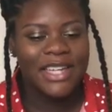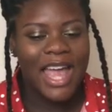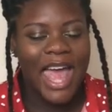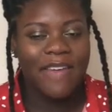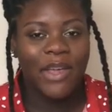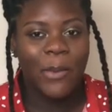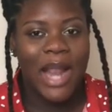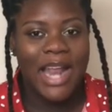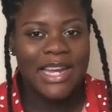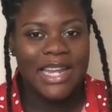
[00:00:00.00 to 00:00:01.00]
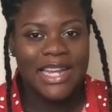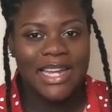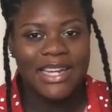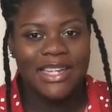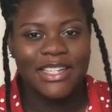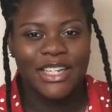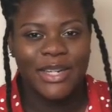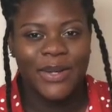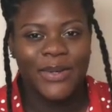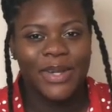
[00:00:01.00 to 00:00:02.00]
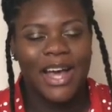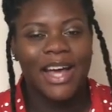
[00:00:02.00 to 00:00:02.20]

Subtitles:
having what I need, you know.